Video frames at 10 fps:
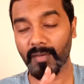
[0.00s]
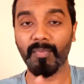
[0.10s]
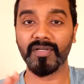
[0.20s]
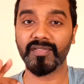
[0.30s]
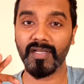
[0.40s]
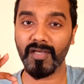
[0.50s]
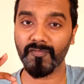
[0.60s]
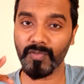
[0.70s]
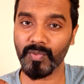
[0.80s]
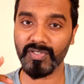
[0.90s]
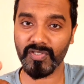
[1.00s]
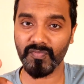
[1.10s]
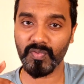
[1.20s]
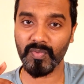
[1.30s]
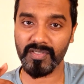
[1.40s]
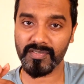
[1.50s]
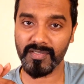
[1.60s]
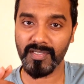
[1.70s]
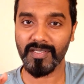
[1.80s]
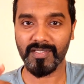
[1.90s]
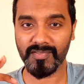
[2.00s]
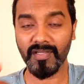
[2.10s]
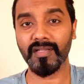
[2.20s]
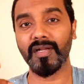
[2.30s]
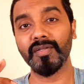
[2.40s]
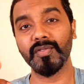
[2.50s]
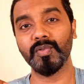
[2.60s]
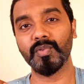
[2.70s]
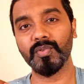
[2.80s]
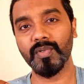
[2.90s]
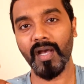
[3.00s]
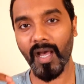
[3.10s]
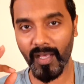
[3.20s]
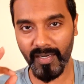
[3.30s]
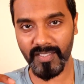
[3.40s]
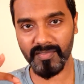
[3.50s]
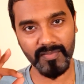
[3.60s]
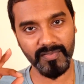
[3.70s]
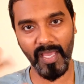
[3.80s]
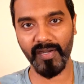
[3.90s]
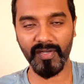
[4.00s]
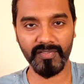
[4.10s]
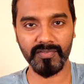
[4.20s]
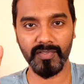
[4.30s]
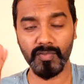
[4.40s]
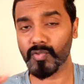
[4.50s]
but there are few interviewers still continue to harass candidates.